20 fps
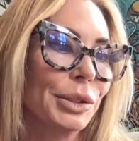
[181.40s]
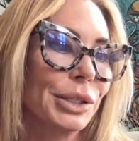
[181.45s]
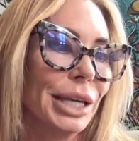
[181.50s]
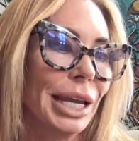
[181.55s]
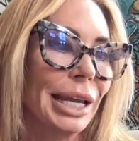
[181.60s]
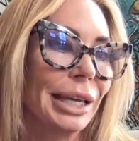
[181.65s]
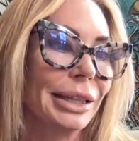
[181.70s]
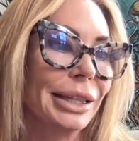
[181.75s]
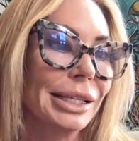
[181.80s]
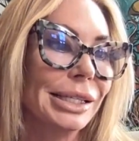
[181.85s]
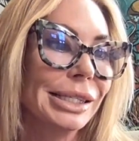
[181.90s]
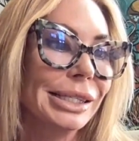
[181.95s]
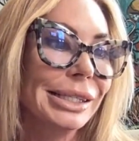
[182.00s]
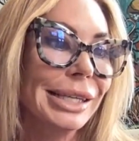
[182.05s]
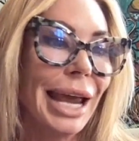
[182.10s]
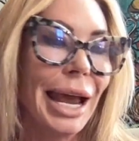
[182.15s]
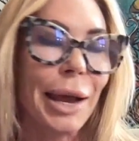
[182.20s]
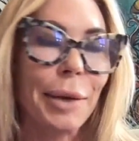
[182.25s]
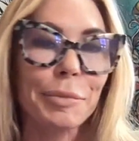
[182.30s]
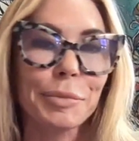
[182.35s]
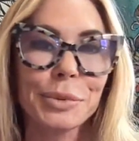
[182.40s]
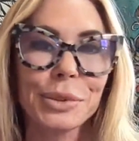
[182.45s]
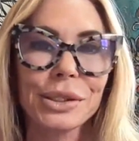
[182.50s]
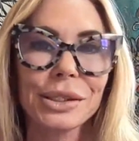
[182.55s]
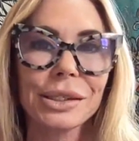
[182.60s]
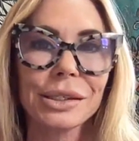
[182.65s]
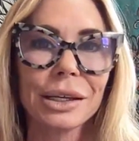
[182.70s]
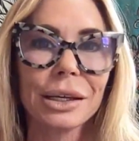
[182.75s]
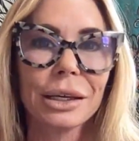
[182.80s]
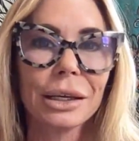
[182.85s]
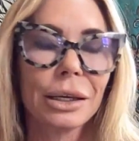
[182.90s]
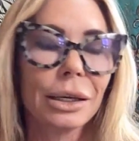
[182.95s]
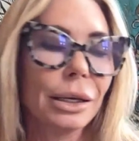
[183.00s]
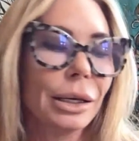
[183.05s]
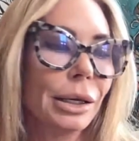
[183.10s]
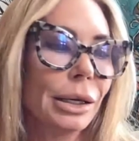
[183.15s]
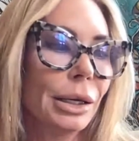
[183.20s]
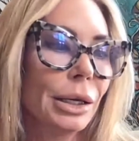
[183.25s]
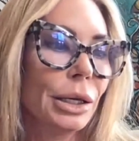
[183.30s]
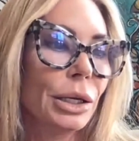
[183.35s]
take the steps
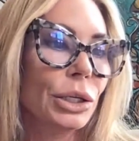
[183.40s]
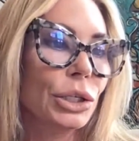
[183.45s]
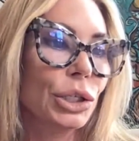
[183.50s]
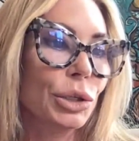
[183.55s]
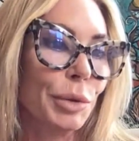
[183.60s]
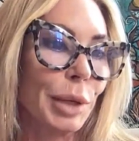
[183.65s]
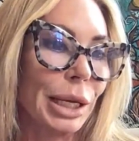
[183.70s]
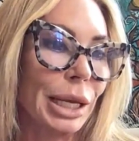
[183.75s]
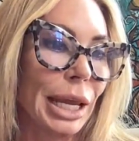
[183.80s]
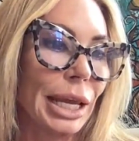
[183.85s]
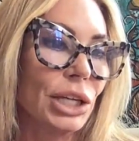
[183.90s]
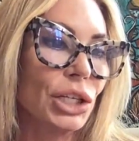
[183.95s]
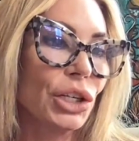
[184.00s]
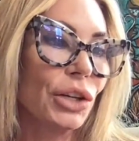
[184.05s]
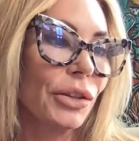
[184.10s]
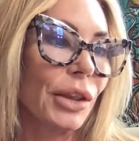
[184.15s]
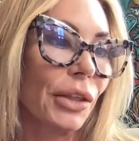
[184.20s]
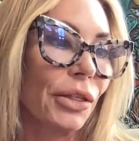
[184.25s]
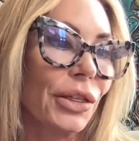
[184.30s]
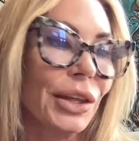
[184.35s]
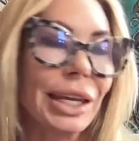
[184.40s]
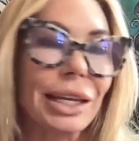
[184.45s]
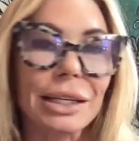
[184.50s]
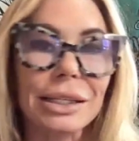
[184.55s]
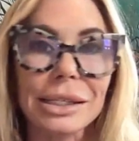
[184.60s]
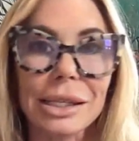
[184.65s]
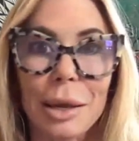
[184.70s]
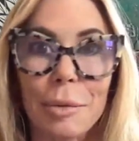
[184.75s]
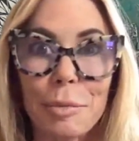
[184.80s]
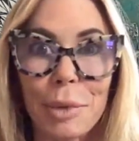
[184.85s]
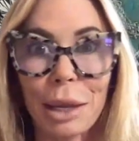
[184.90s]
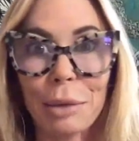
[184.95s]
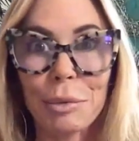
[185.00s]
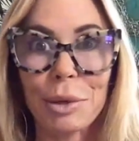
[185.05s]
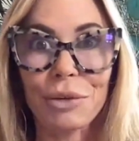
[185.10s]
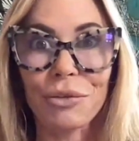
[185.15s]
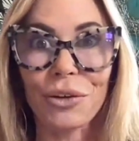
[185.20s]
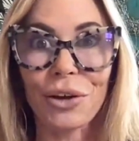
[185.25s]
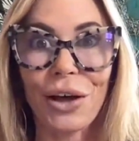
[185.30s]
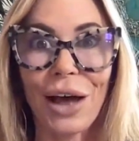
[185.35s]
to engage in the things that make
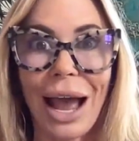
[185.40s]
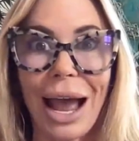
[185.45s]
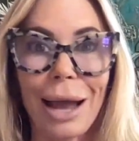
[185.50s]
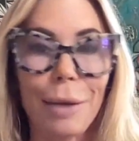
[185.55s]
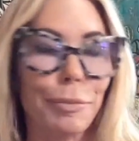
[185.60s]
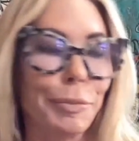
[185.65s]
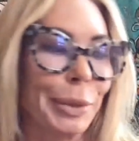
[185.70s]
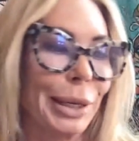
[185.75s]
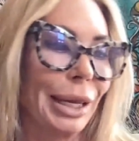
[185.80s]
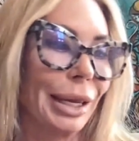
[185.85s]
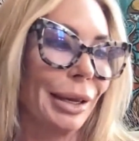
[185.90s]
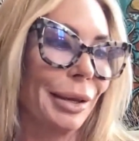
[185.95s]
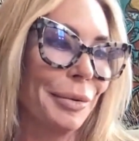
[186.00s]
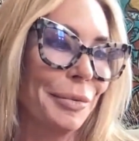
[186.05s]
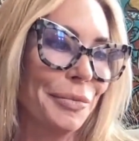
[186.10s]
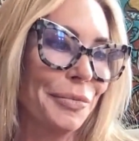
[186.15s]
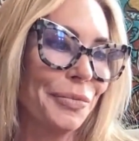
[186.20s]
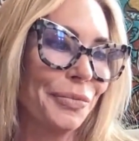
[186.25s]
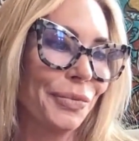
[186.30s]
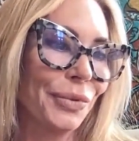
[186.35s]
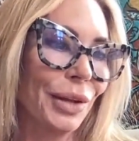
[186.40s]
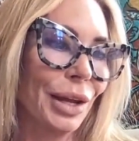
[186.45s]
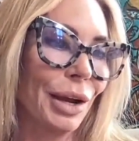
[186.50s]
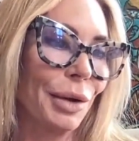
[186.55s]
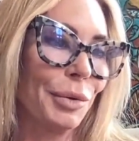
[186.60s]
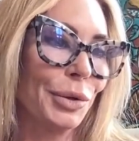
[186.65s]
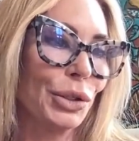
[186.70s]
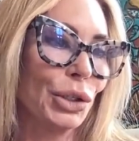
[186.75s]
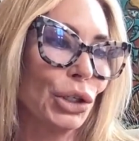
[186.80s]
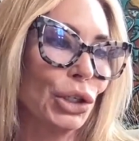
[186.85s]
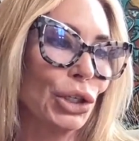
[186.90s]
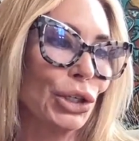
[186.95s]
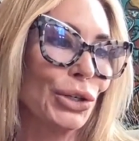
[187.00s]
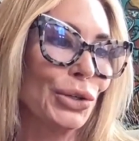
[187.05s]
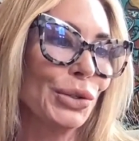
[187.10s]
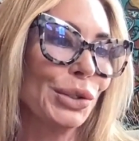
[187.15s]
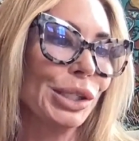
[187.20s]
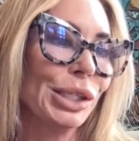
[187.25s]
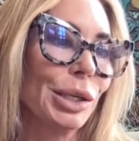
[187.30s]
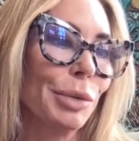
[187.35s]
me feel happy. I will
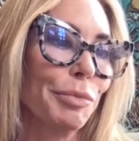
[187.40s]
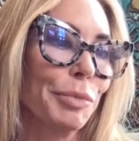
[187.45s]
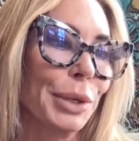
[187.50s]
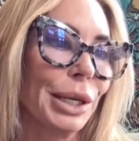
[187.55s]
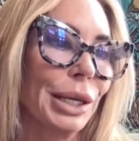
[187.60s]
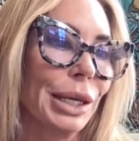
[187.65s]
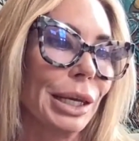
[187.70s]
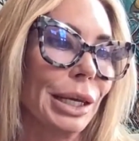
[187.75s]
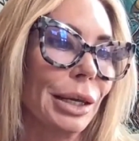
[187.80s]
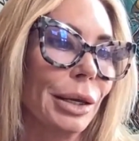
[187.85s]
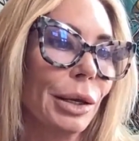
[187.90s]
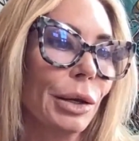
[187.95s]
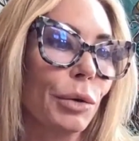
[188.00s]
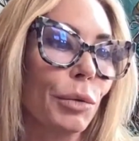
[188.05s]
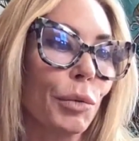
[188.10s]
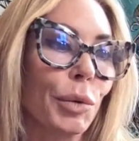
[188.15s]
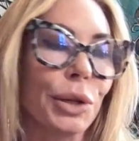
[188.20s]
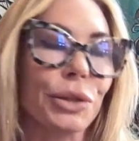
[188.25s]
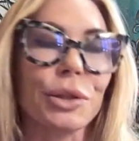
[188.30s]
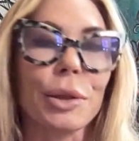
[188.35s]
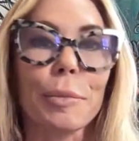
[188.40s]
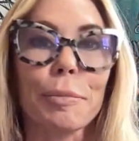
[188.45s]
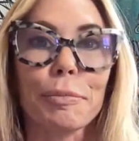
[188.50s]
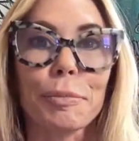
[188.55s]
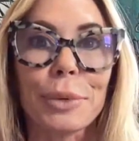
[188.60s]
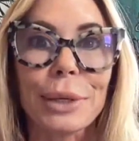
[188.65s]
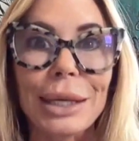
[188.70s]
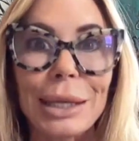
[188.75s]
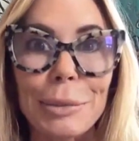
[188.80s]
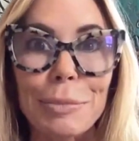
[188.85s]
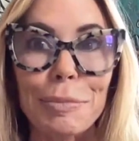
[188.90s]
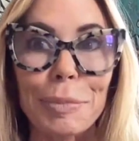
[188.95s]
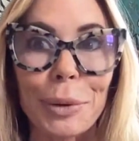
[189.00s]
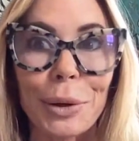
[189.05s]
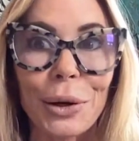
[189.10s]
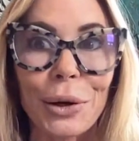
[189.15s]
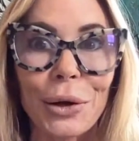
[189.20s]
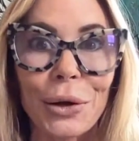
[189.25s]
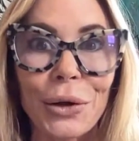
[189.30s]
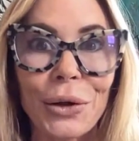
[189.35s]
choose to be with the
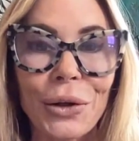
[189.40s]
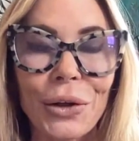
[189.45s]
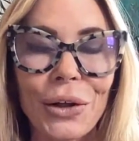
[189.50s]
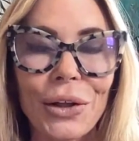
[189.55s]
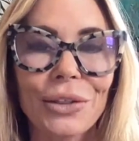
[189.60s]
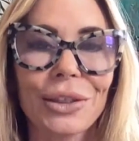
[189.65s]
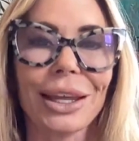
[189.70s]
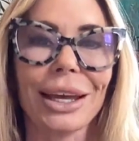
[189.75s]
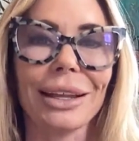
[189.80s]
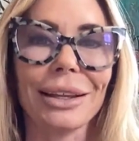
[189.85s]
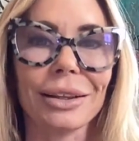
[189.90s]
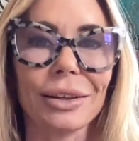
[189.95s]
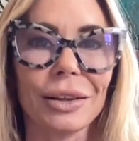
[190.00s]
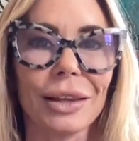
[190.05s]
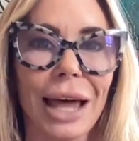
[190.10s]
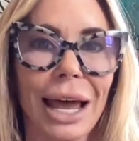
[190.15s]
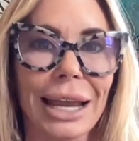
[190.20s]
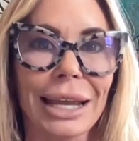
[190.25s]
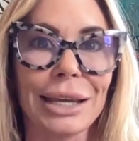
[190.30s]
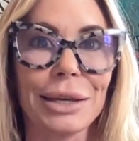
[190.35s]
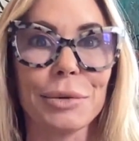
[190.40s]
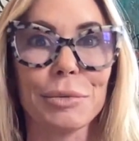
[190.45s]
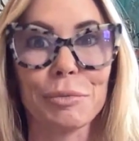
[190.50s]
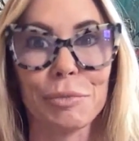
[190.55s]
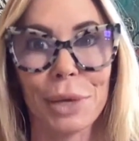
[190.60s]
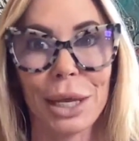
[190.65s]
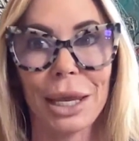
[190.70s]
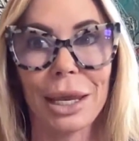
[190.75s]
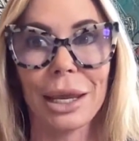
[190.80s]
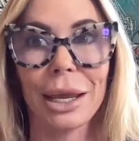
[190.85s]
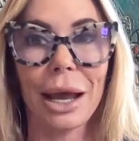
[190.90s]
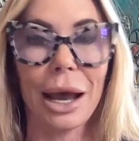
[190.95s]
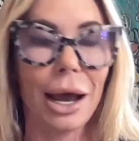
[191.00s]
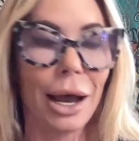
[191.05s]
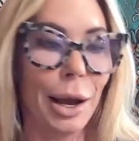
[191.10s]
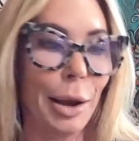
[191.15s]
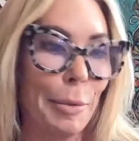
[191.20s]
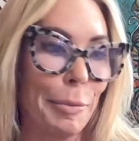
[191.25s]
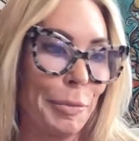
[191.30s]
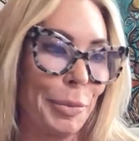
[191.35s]
people that light me
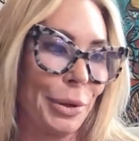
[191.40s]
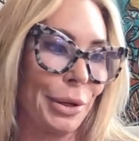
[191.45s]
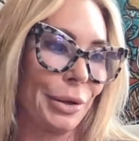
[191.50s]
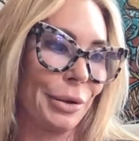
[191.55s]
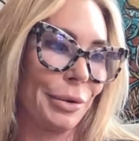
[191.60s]
up.